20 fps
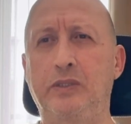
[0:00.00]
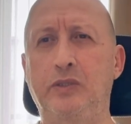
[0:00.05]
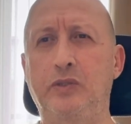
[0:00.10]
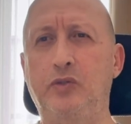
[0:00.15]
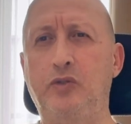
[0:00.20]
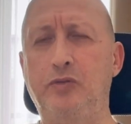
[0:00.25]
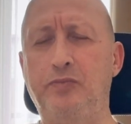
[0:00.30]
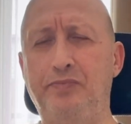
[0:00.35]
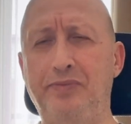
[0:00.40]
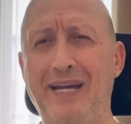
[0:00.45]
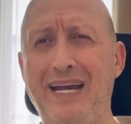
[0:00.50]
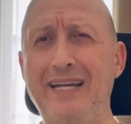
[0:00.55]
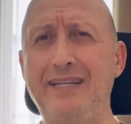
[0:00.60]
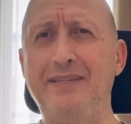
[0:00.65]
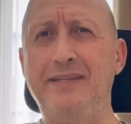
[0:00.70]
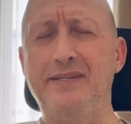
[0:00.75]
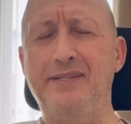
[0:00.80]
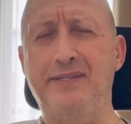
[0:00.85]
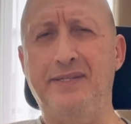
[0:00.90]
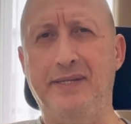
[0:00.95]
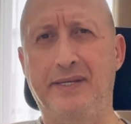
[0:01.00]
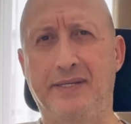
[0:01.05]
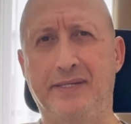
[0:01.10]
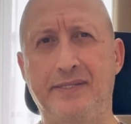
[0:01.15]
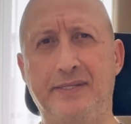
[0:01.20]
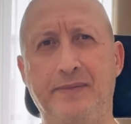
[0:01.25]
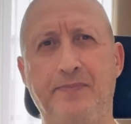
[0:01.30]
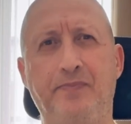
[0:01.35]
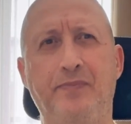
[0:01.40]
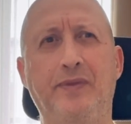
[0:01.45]
to practice
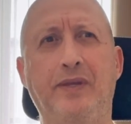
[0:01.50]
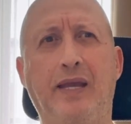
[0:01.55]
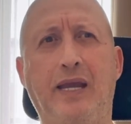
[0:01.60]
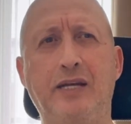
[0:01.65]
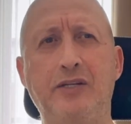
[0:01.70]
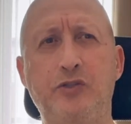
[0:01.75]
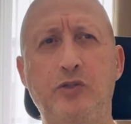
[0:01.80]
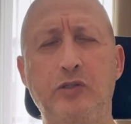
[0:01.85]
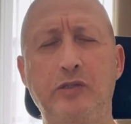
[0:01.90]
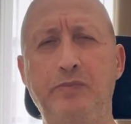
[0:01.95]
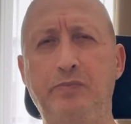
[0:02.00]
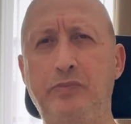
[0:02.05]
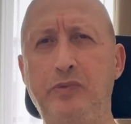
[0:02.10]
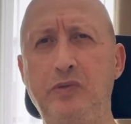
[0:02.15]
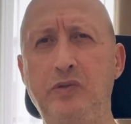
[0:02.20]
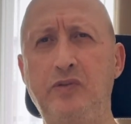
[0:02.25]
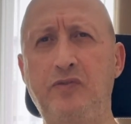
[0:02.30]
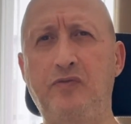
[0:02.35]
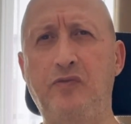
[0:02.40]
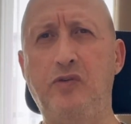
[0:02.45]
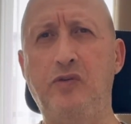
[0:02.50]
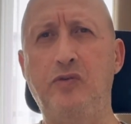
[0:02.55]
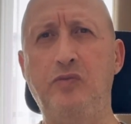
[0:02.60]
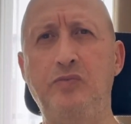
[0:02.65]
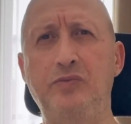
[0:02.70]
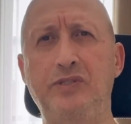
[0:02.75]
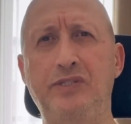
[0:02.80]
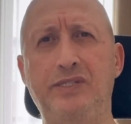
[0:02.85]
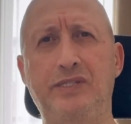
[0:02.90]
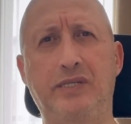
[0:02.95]
this, actually blues
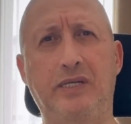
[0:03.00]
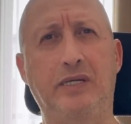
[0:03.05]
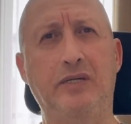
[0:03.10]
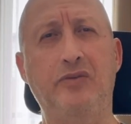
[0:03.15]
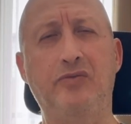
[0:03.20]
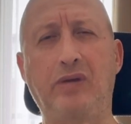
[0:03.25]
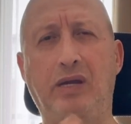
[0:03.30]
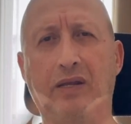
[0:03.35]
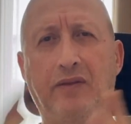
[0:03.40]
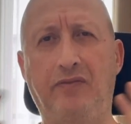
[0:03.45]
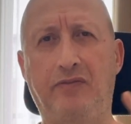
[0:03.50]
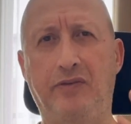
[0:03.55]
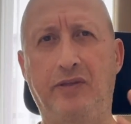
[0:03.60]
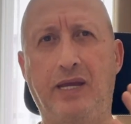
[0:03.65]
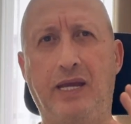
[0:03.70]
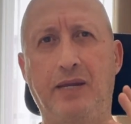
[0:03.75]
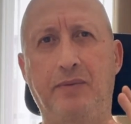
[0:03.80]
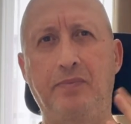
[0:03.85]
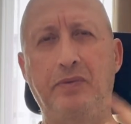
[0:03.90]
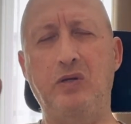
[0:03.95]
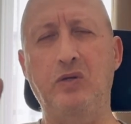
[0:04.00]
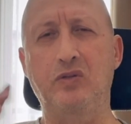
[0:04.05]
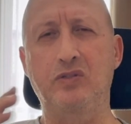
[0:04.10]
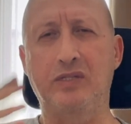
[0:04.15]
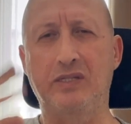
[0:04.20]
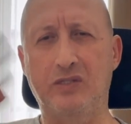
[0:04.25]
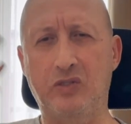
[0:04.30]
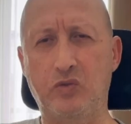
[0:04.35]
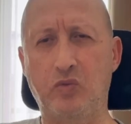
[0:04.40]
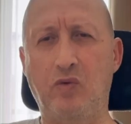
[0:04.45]
form is great for that because
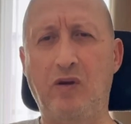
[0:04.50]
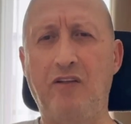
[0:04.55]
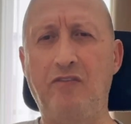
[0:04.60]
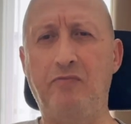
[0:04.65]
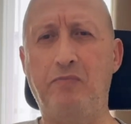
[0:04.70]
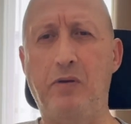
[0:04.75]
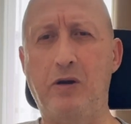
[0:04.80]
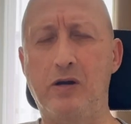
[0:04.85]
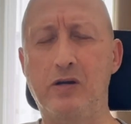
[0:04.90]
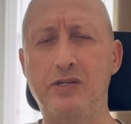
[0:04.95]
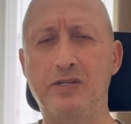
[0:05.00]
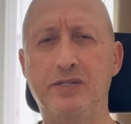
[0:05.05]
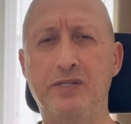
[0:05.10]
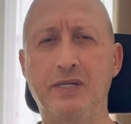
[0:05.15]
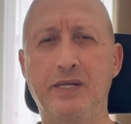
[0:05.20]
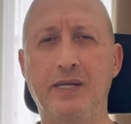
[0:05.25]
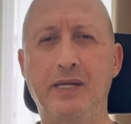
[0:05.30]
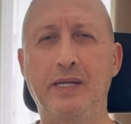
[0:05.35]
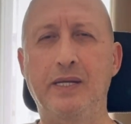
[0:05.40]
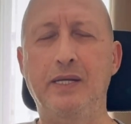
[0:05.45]
it's 12 bars,